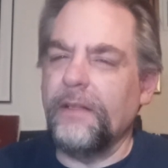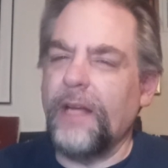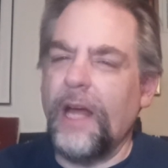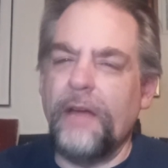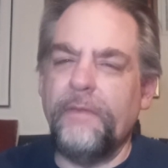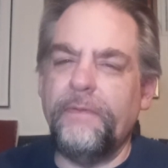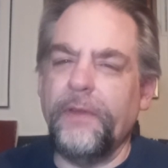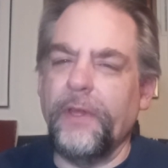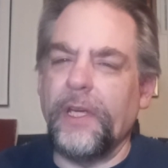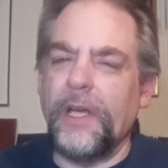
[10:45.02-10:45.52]

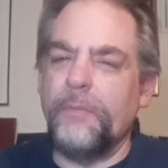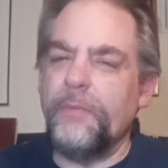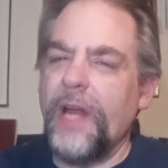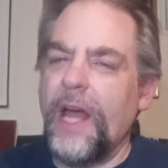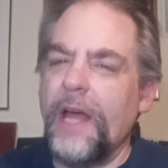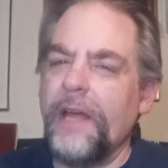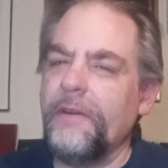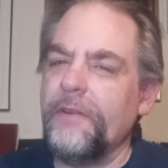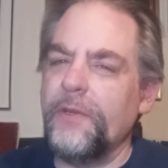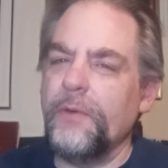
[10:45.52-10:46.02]
I feel like I'm
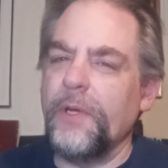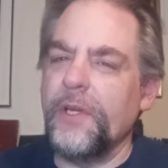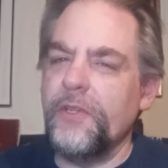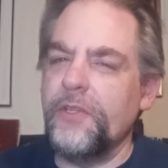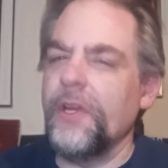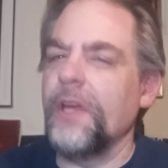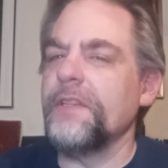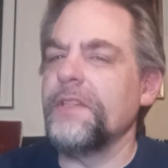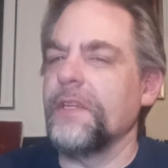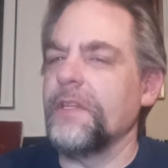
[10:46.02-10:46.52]
not doing
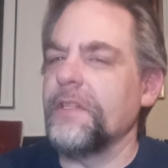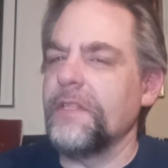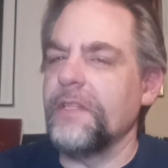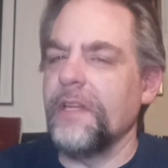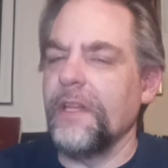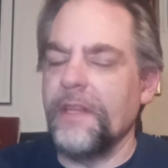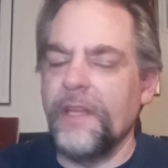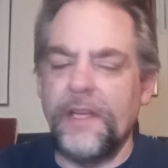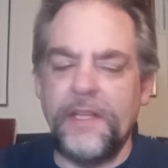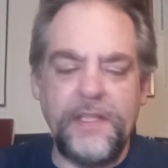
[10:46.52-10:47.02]
justice
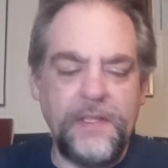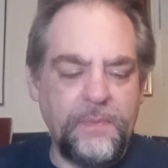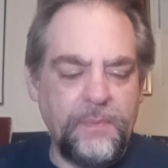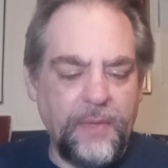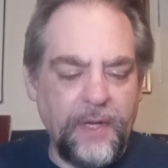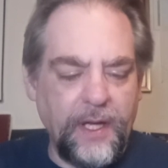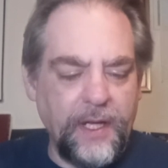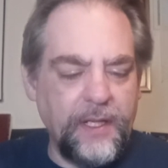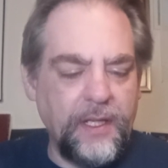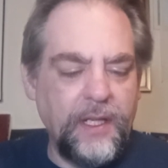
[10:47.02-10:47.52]
to this,
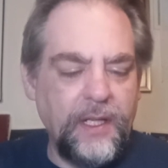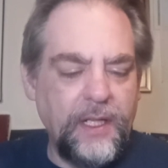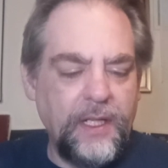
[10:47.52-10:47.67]
but